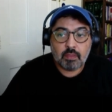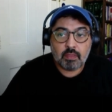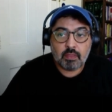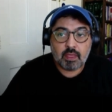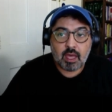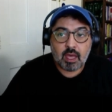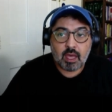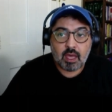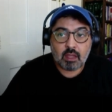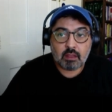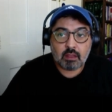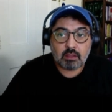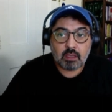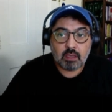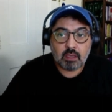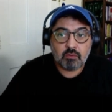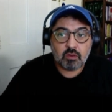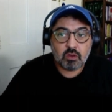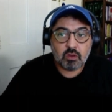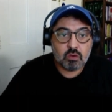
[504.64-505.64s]
that
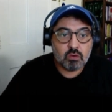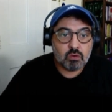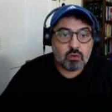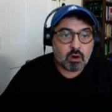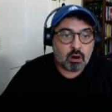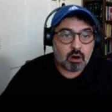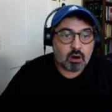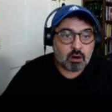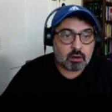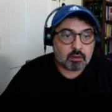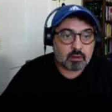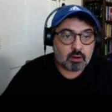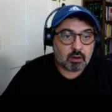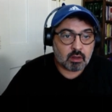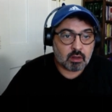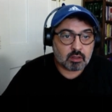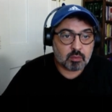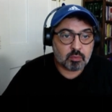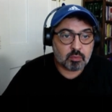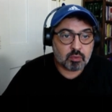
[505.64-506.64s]
if you are
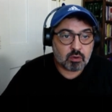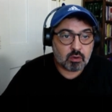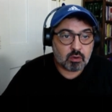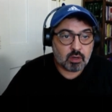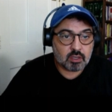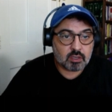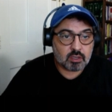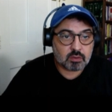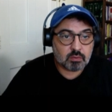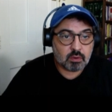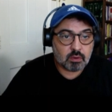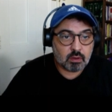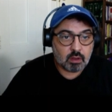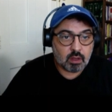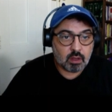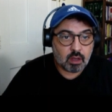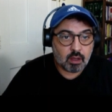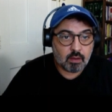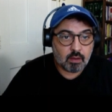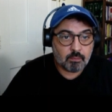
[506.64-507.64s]
not
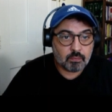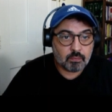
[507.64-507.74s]
pro-Hezbollah,